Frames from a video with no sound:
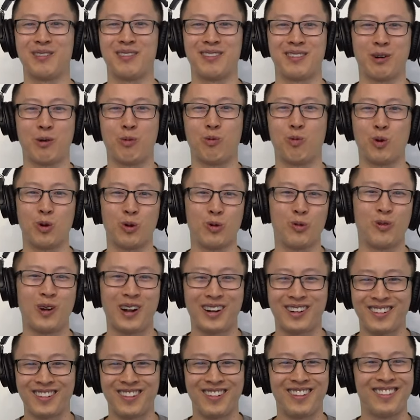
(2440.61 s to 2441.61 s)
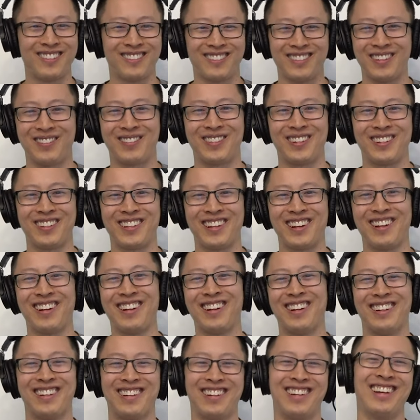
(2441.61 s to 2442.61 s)
a world record lifter
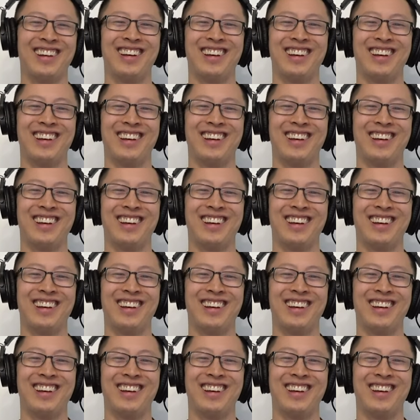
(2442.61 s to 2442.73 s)
there.